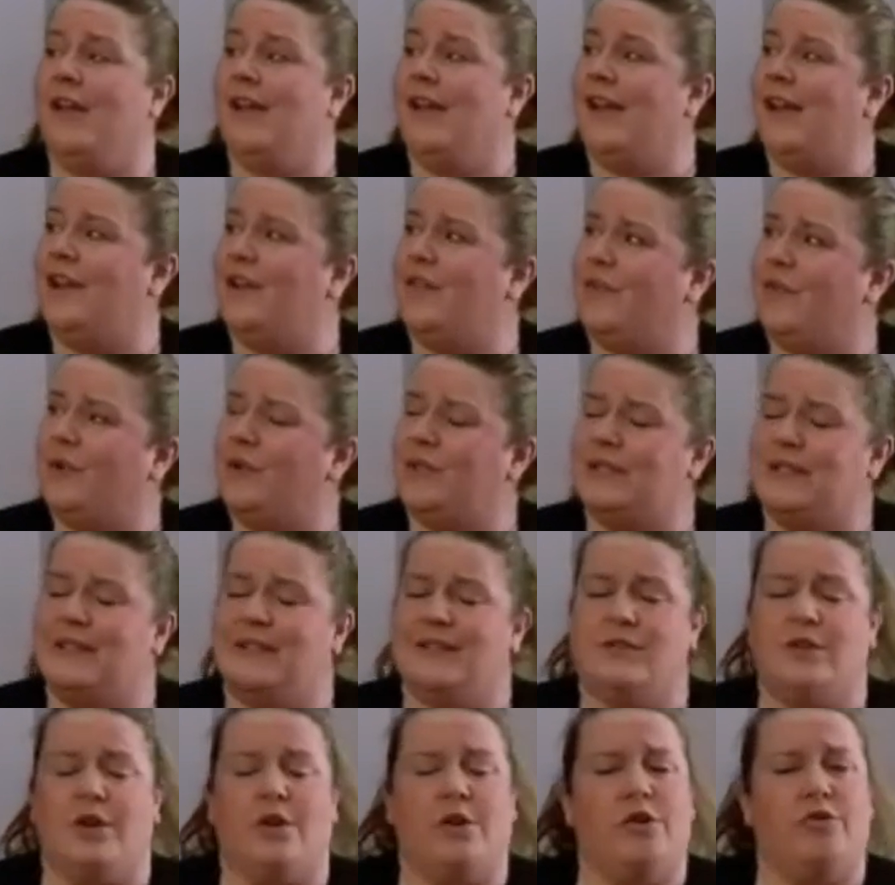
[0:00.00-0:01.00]
and avoiding
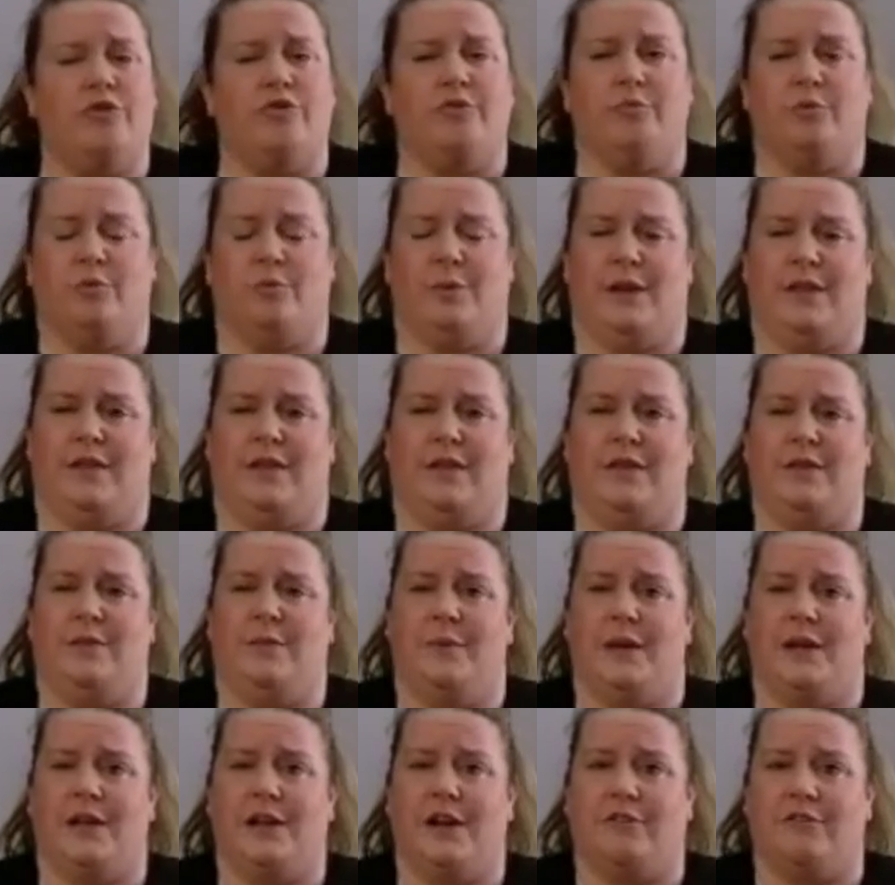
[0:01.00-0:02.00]
this horrible weather
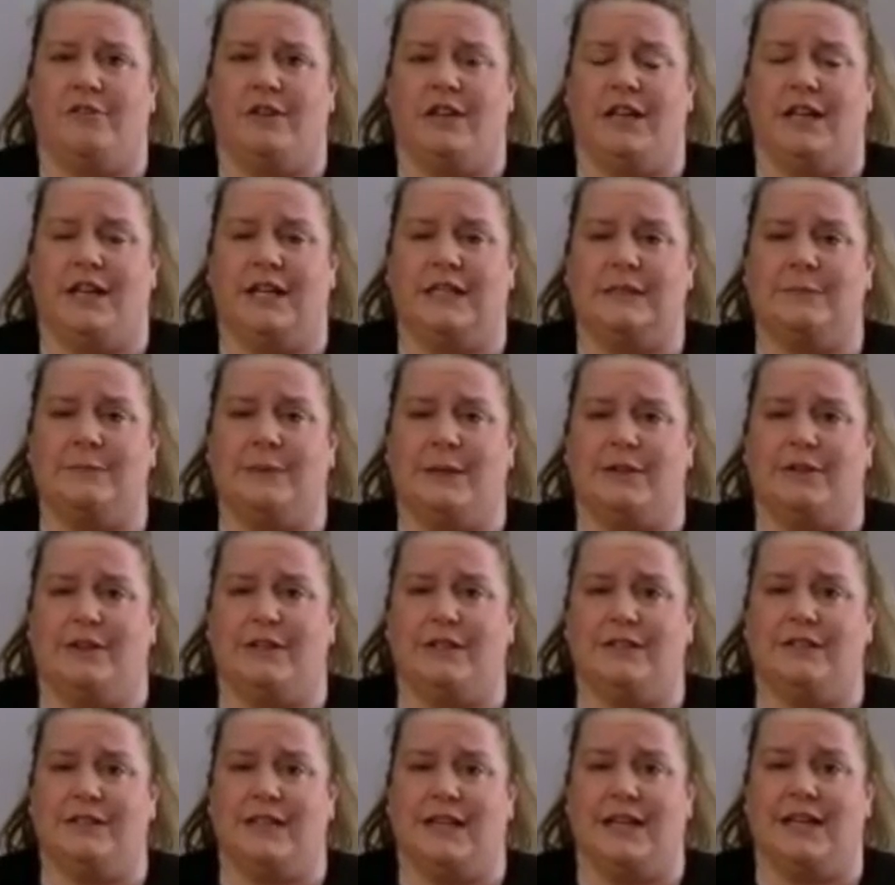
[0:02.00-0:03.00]
we're currently
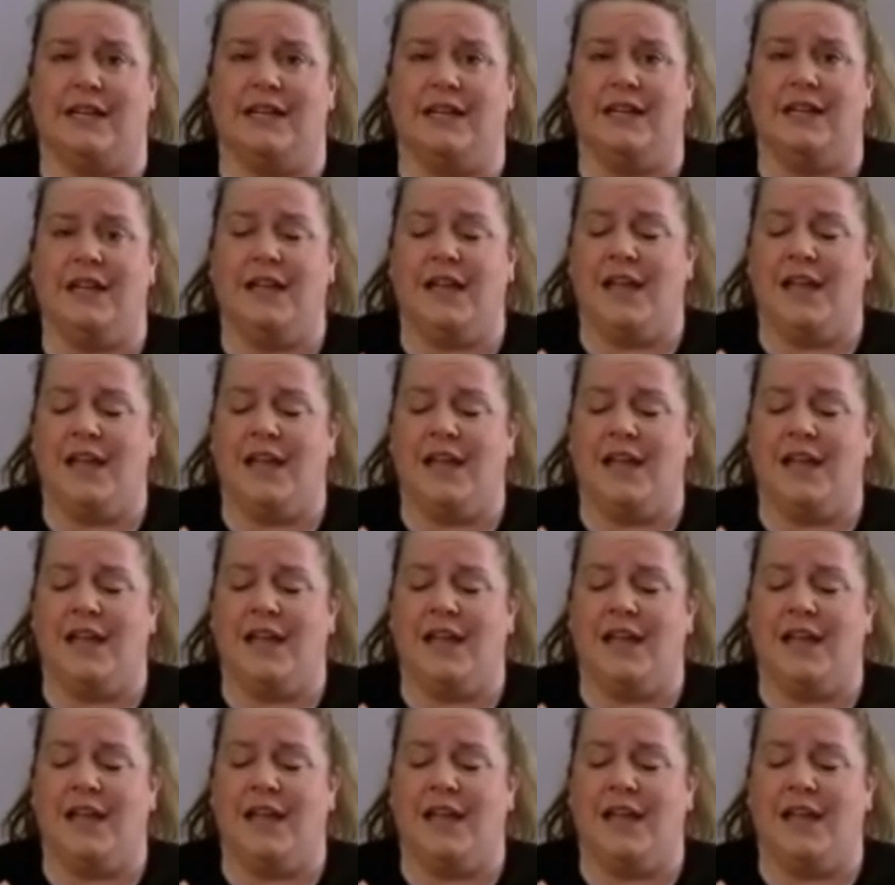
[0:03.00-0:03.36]
experiencing.